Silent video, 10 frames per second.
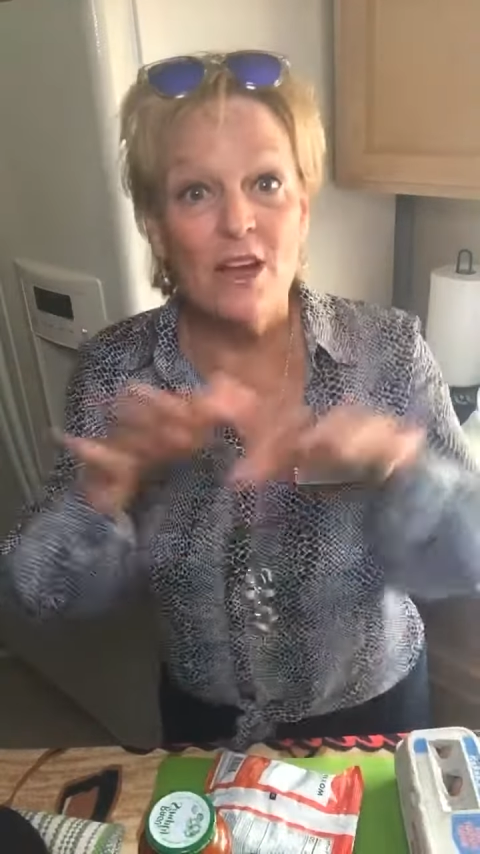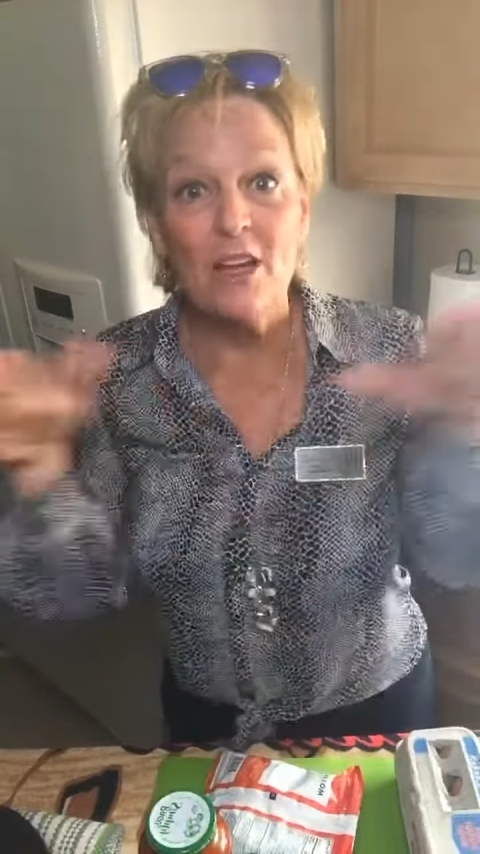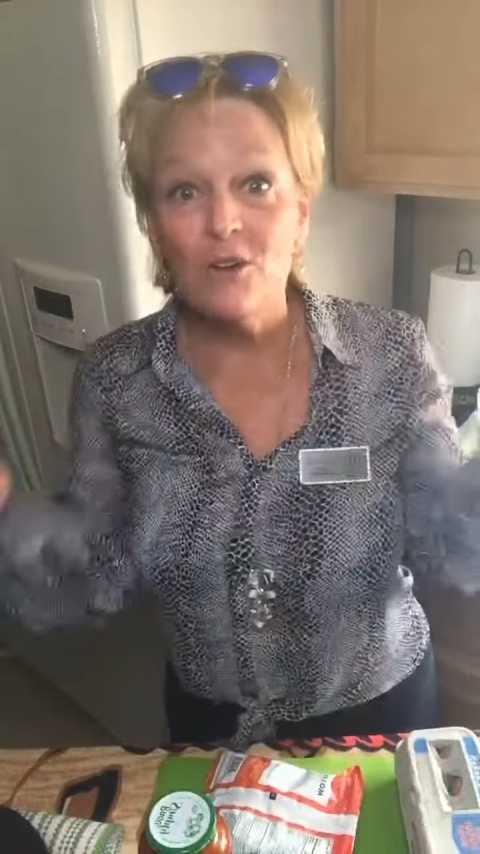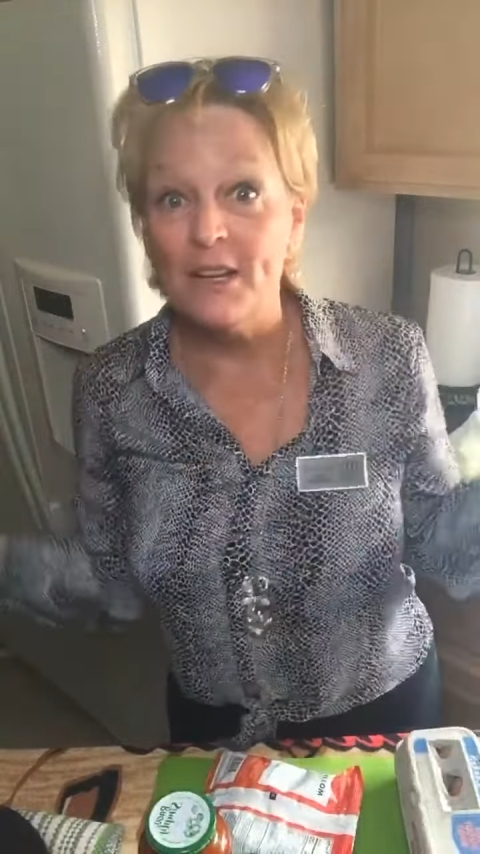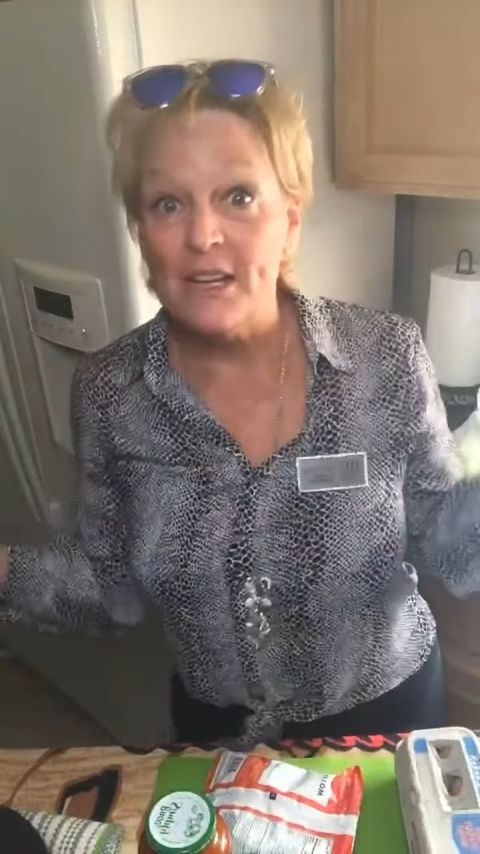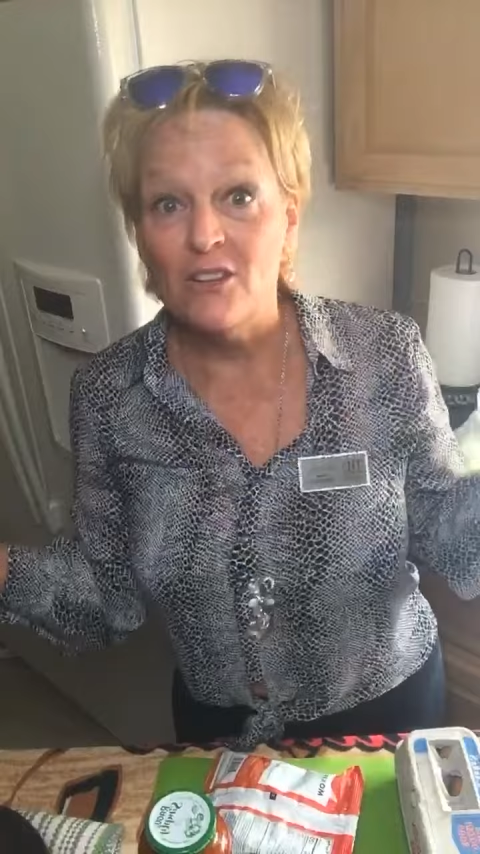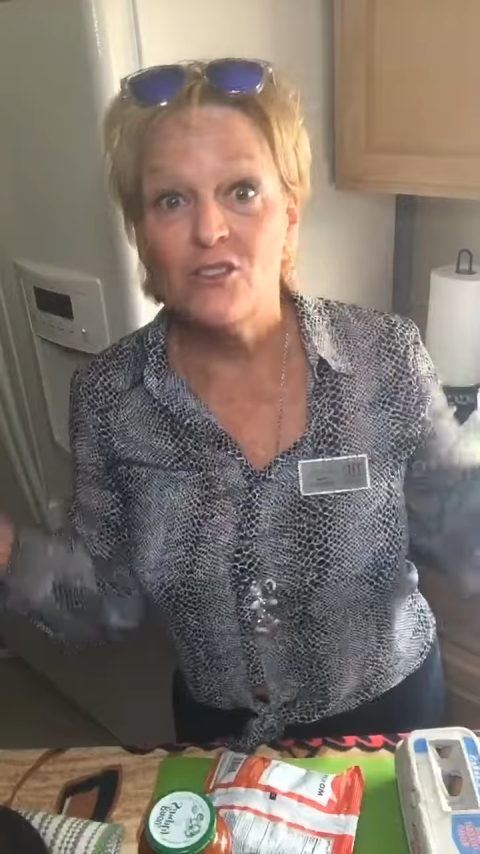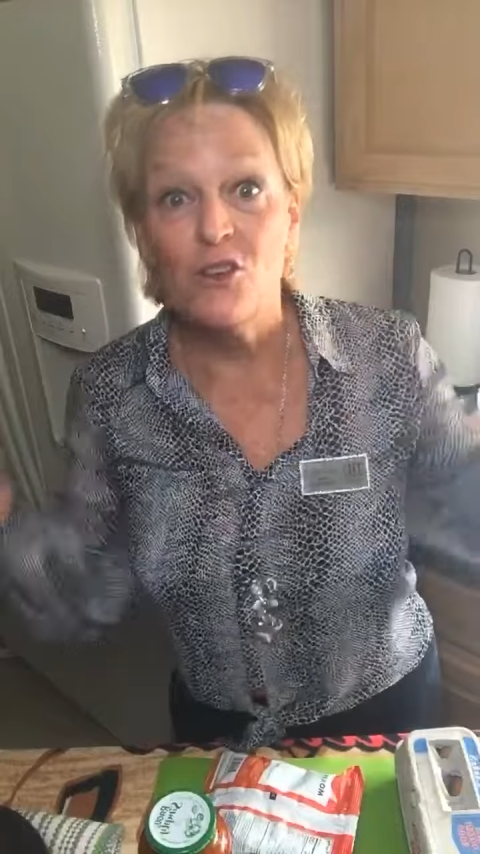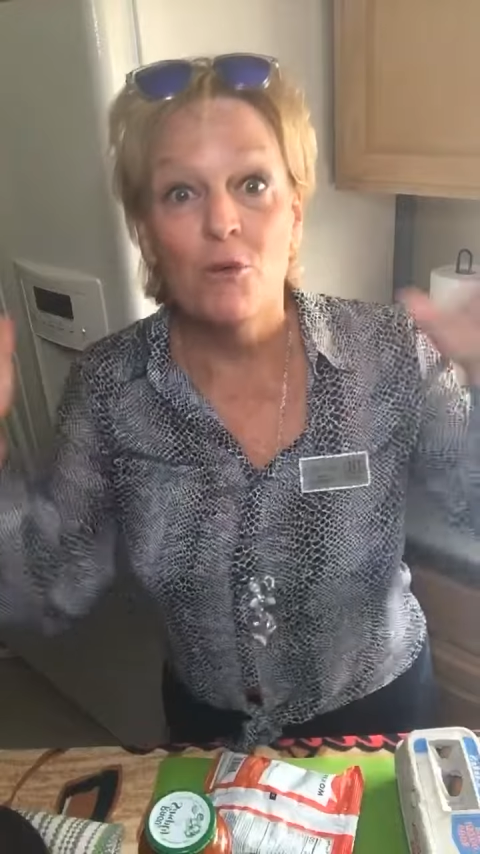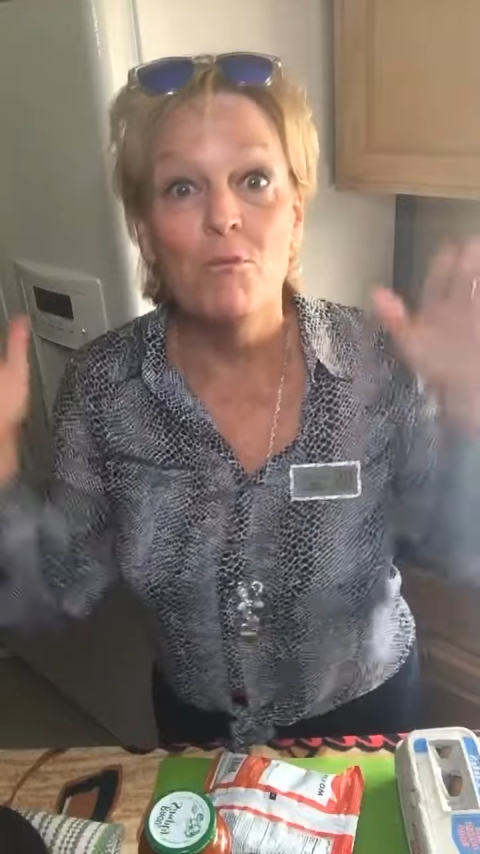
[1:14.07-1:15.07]
ingredients,
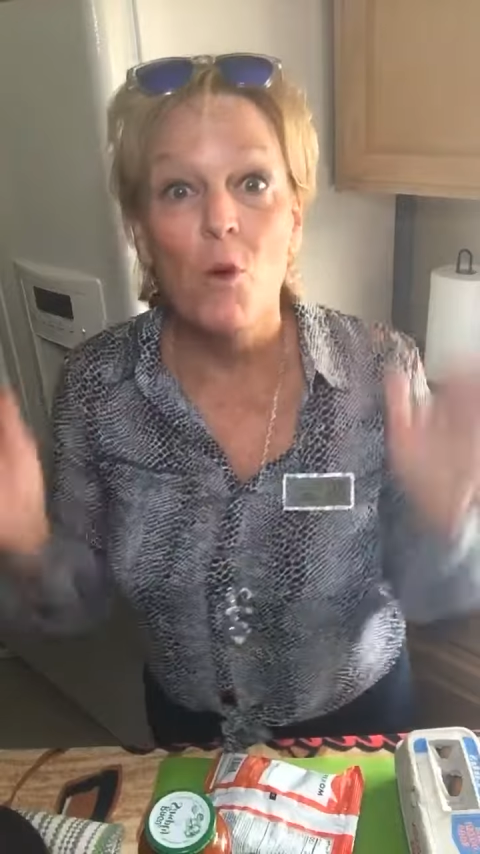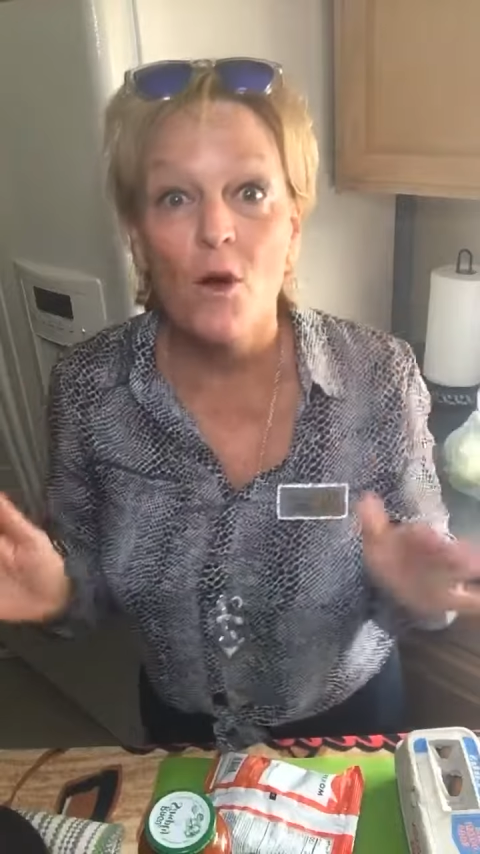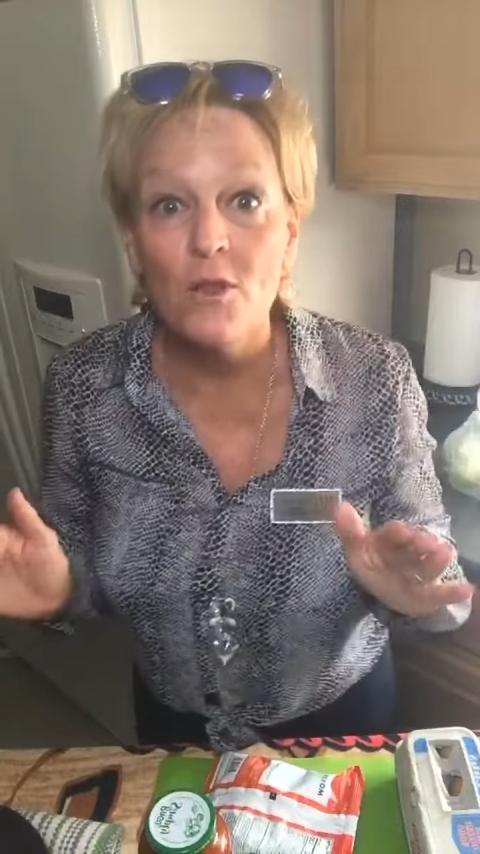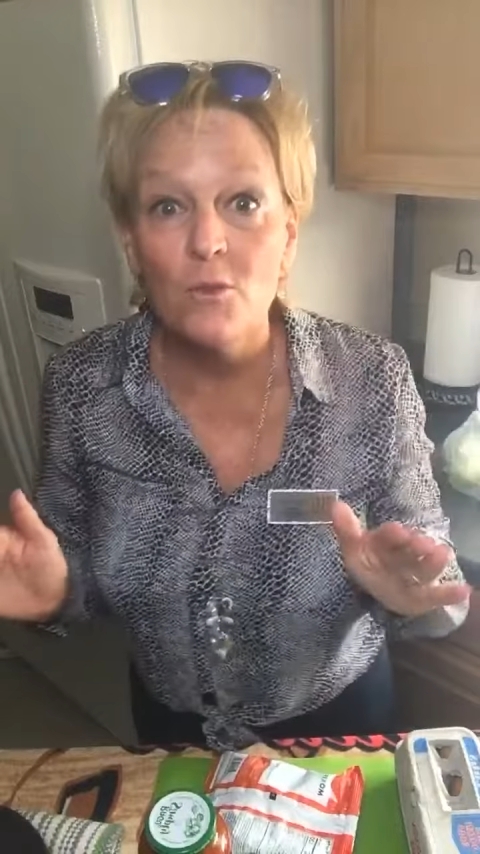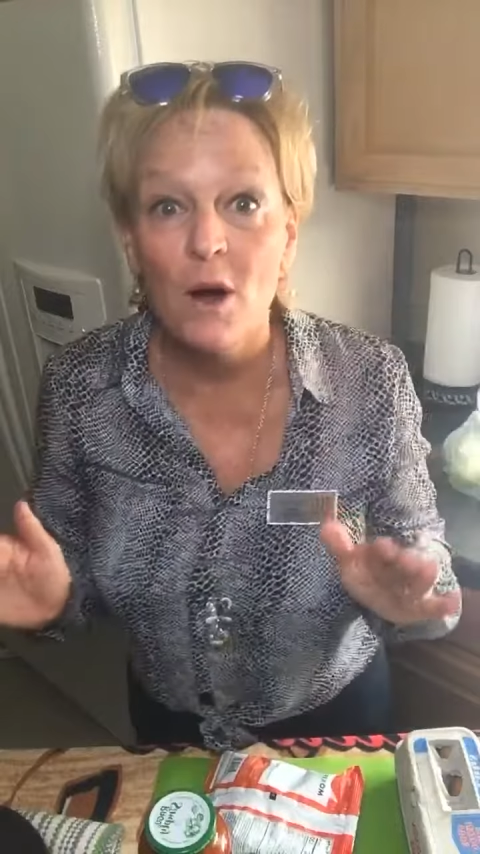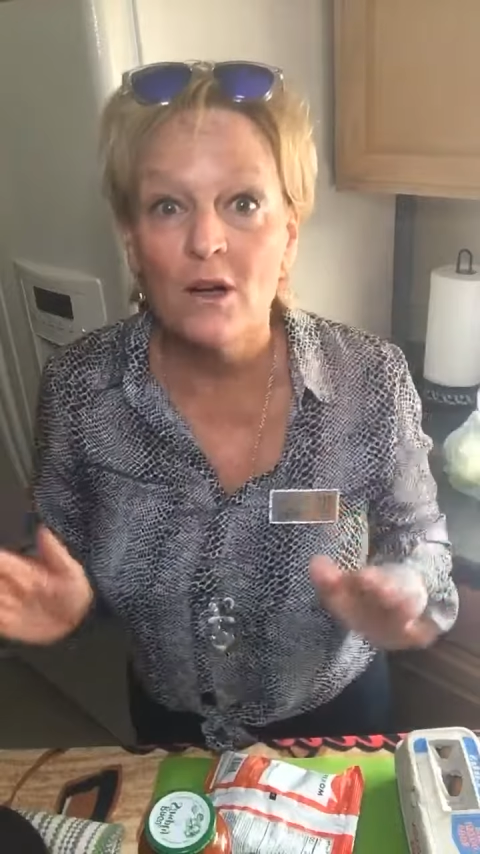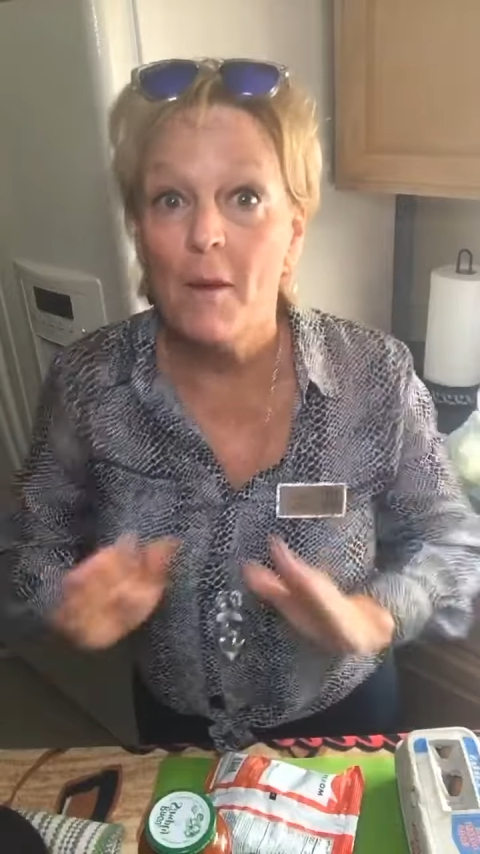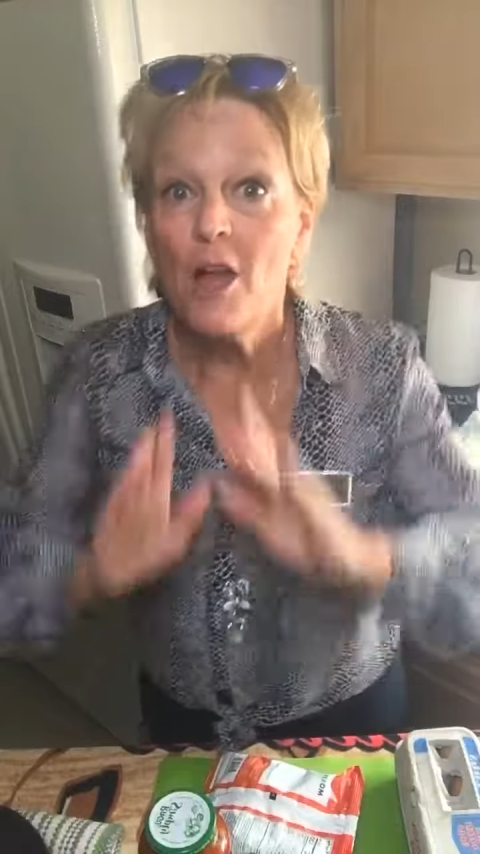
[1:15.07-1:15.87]
you're more than welcome.